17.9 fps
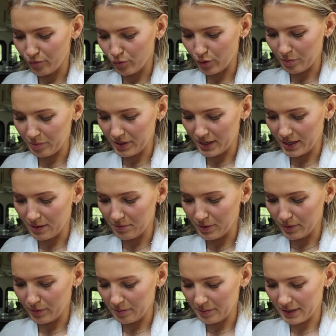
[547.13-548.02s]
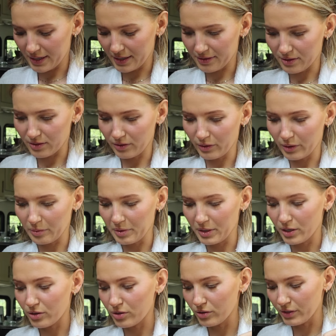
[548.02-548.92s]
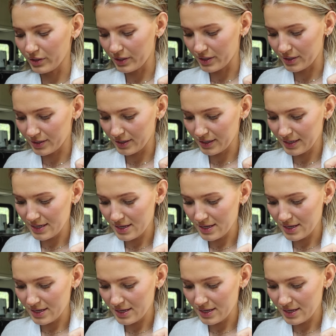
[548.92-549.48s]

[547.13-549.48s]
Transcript: 4 p.m. but we might get there a little bit earlier